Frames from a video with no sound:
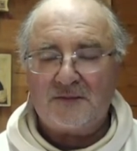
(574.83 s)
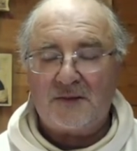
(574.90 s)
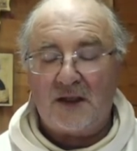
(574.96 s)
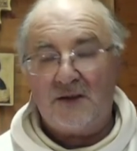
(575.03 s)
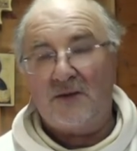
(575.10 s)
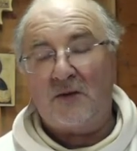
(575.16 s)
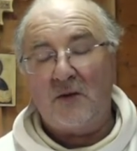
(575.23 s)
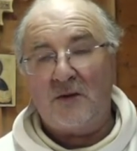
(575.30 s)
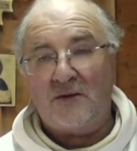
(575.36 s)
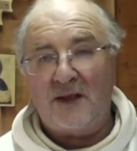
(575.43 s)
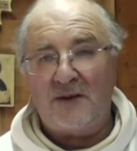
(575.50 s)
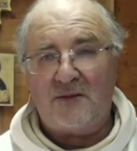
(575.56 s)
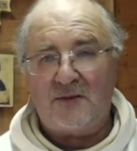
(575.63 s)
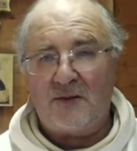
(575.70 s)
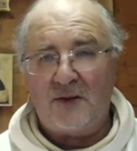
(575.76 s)
And of course,
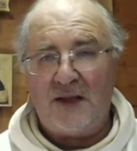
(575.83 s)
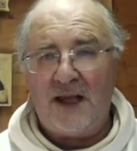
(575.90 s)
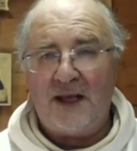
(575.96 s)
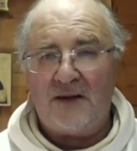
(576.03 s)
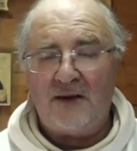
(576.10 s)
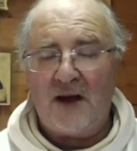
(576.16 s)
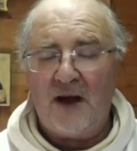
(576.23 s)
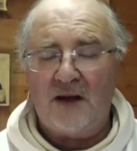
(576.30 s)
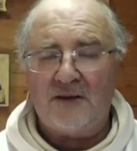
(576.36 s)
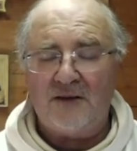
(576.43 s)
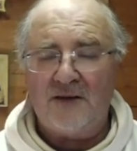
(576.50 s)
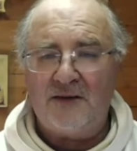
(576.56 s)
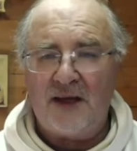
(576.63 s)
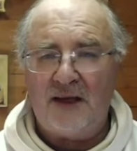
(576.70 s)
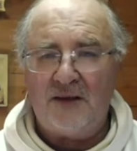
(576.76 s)
that's lay at the heart of the
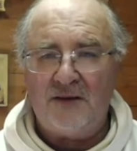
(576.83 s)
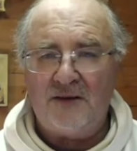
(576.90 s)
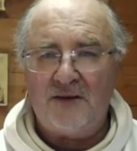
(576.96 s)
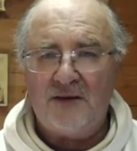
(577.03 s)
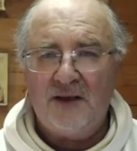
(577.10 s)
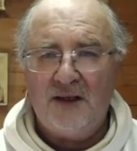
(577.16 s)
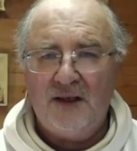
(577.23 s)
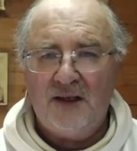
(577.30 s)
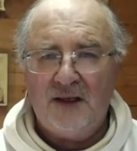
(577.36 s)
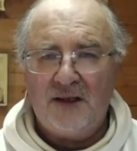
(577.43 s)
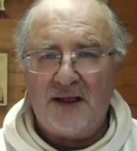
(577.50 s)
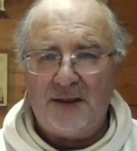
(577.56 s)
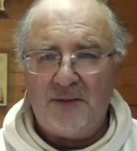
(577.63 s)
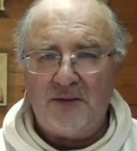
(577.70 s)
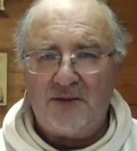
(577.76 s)
talents.
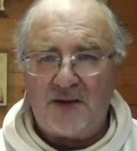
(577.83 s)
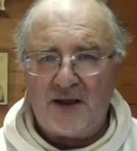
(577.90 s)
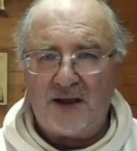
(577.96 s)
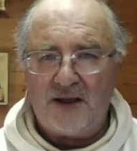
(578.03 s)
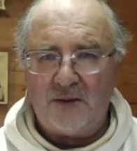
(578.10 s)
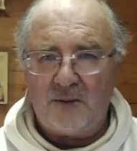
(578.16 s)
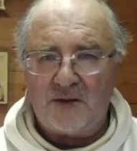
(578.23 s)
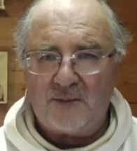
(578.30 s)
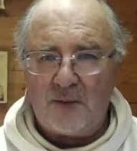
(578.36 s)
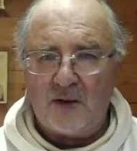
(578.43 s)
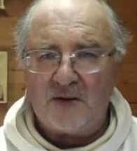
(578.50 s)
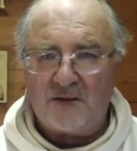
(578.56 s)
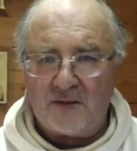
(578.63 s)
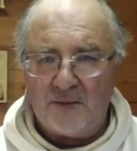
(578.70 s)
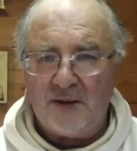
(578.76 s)
It was taking
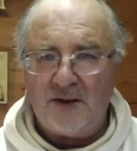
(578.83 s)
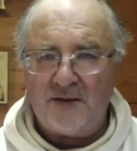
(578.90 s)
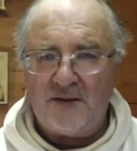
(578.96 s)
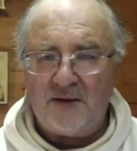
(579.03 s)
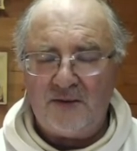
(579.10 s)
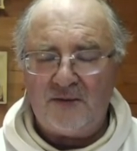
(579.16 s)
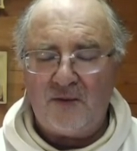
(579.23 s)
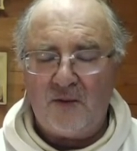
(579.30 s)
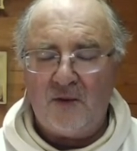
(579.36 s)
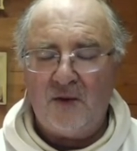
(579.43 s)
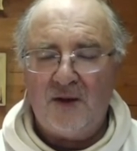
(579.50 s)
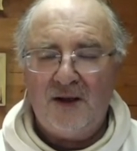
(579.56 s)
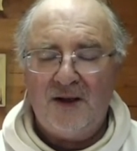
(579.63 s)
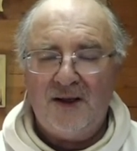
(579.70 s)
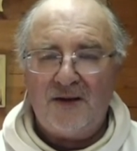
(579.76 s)
responsibility for
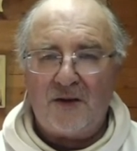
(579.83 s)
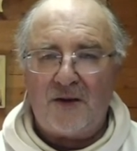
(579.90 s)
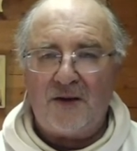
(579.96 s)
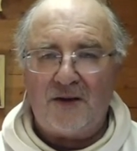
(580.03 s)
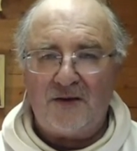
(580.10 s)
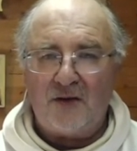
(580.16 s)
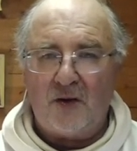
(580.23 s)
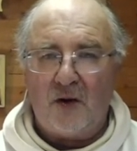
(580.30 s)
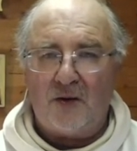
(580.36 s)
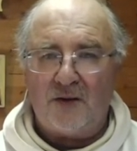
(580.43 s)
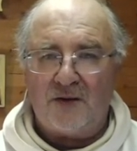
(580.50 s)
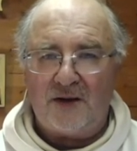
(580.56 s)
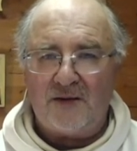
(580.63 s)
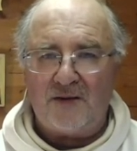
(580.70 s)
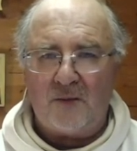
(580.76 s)
the things that God
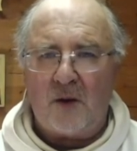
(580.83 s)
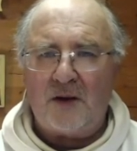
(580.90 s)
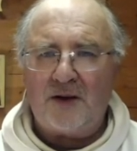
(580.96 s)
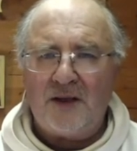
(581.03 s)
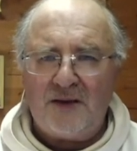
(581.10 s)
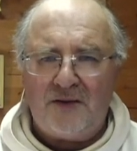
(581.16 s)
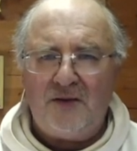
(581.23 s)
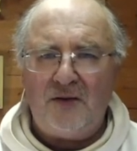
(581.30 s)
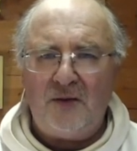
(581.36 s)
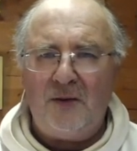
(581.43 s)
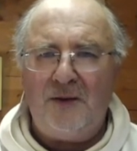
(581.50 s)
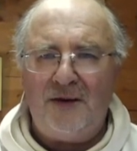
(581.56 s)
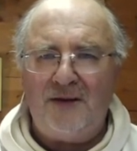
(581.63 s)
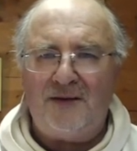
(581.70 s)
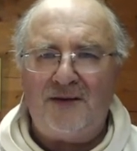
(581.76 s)
has given. What can I do with
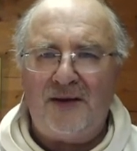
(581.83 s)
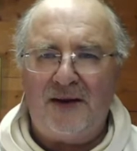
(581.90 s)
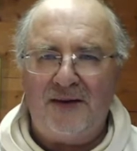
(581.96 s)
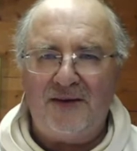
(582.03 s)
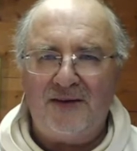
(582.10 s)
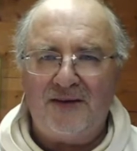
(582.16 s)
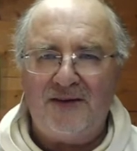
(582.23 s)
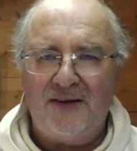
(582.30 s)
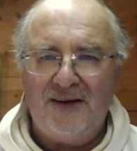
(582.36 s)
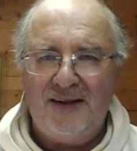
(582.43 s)
these things?